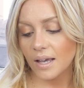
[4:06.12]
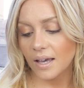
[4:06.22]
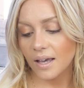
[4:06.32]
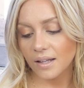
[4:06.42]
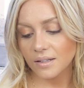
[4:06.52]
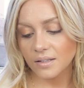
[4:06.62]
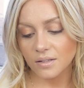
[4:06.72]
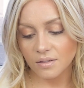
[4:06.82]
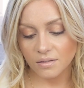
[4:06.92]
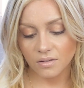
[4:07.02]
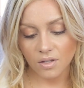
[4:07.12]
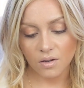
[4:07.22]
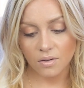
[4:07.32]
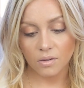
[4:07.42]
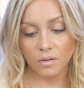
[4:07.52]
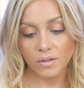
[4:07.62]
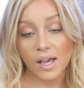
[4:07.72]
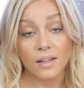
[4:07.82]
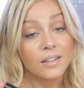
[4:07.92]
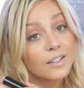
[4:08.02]
And so
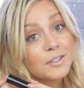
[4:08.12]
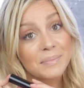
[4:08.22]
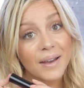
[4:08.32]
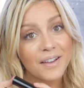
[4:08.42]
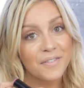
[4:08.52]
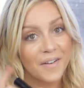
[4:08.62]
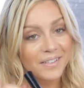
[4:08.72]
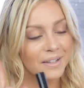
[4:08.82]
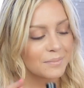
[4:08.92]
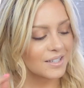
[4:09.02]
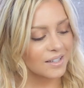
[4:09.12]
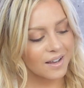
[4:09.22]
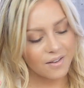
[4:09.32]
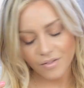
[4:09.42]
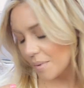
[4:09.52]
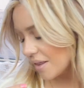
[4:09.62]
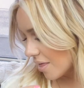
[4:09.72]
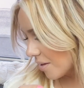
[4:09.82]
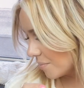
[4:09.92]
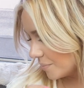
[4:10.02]
yeah, that's my favorite lipstick of the
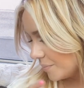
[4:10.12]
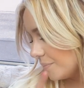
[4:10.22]
month.